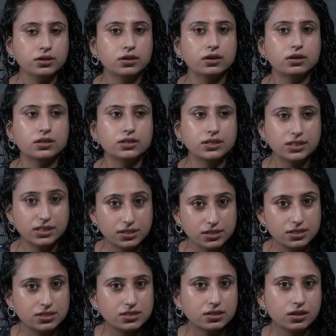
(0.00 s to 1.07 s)
uh,
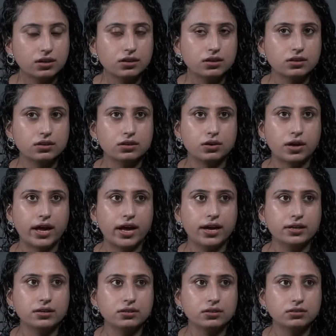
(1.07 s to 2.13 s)
kids uh,
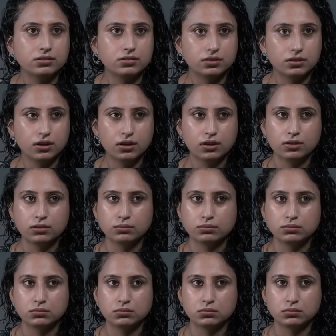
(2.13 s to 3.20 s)
and
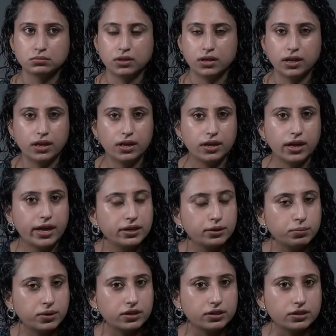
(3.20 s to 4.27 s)

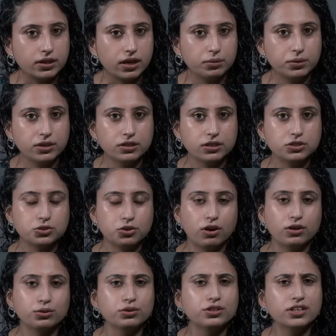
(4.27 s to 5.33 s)
anybody i mean it's
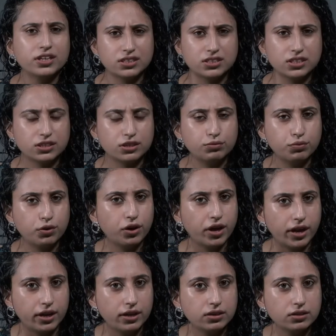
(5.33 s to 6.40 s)
not only restricted for
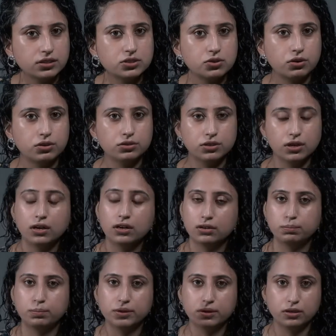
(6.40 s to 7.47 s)
hair it's all
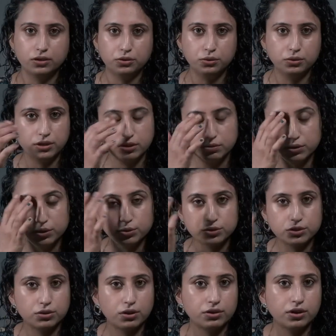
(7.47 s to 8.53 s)
uh, uh, you can even use
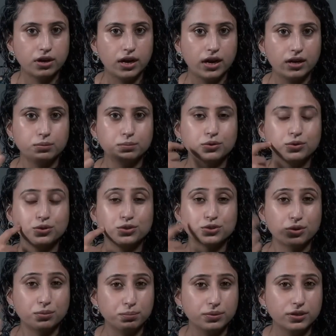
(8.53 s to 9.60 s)
it on your eyebrows
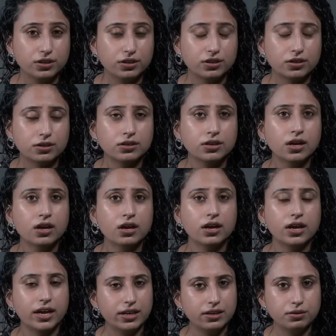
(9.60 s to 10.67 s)
on beard
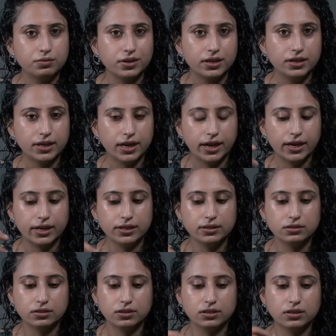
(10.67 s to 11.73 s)
anywhere
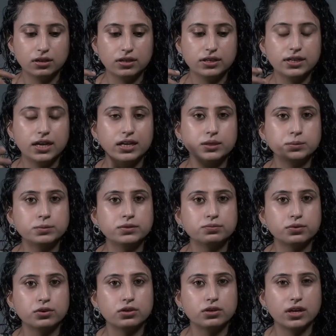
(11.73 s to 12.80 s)
and it it helps
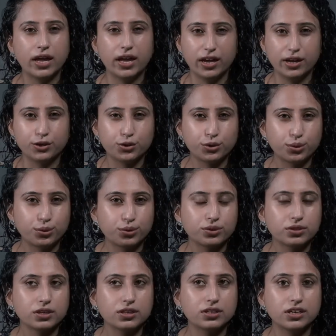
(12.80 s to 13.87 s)
for hair
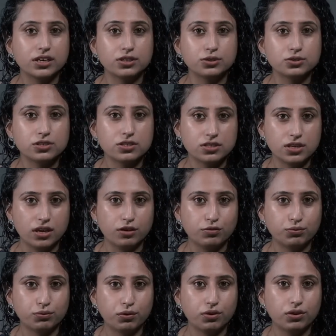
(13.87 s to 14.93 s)
growth it reduces hair
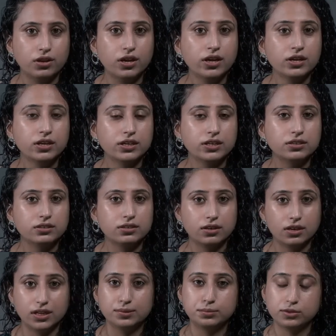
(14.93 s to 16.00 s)
fall it
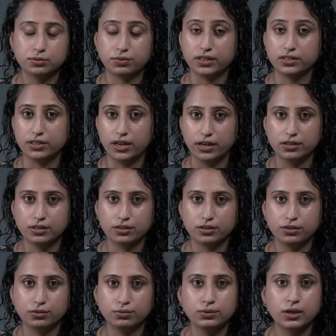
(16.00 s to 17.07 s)
uh, helps to fight
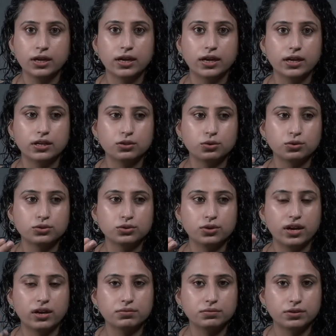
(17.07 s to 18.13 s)
dandruff and those who
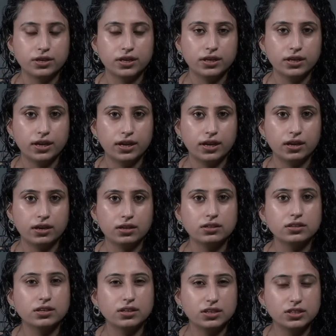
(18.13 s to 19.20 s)
have gray hair in
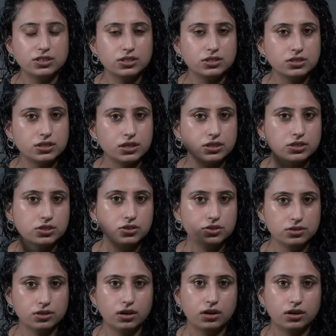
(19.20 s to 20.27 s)
the initial
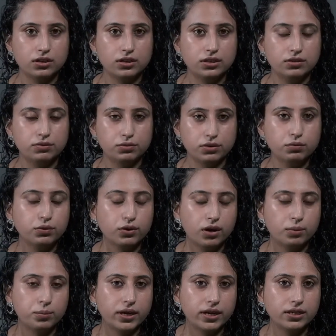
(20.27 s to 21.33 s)
stages uh, it if you
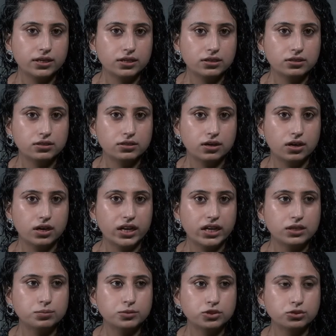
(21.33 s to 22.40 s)
apply it uh,
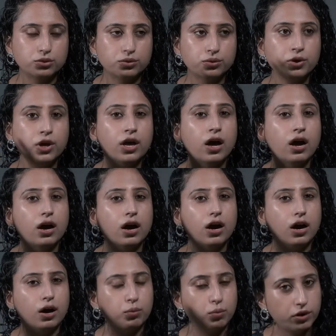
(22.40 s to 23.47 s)
helps to
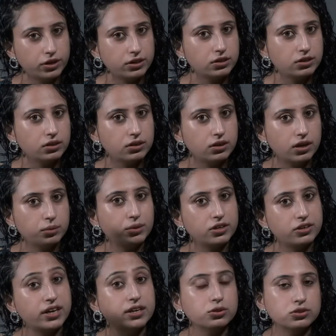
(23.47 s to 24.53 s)
avoid the i mean
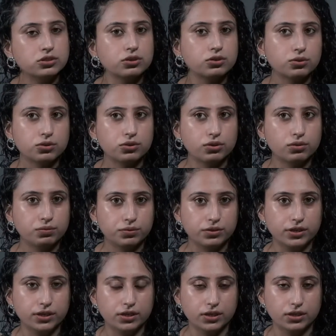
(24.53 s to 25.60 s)
reduce the growth of
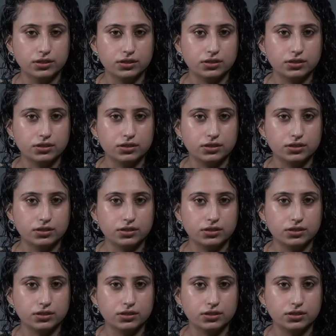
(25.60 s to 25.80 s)
gray hair